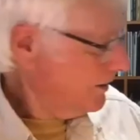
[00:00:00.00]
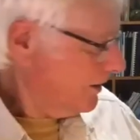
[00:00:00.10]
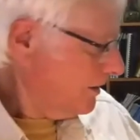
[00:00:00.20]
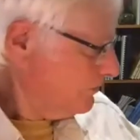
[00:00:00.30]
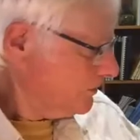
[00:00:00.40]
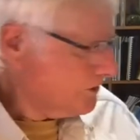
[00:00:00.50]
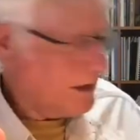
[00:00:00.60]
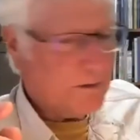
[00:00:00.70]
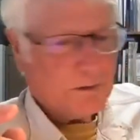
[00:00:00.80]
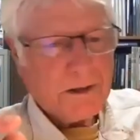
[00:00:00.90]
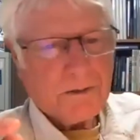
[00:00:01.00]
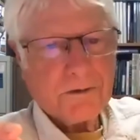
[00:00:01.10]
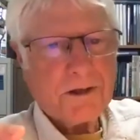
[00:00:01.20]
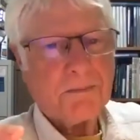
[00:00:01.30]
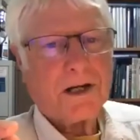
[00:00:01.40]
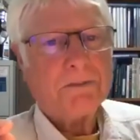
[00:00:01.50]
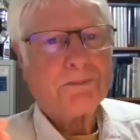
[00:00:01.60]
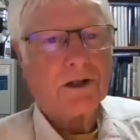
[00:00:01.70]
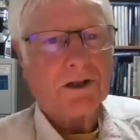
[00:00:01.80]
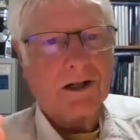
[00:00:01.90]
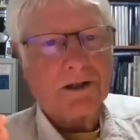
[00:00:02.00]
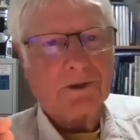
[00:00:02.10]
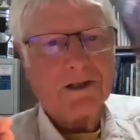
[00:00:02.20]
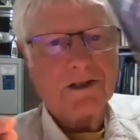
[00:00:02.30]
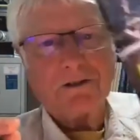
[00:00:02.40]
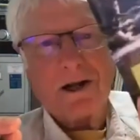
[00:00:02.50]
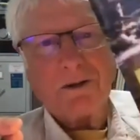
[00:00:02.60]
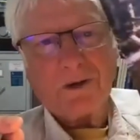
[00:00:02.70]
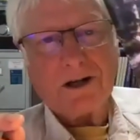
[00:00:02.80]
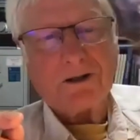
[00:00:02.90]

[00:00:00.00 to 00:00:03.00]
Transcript: I'm going to say read read my book on reading trout water.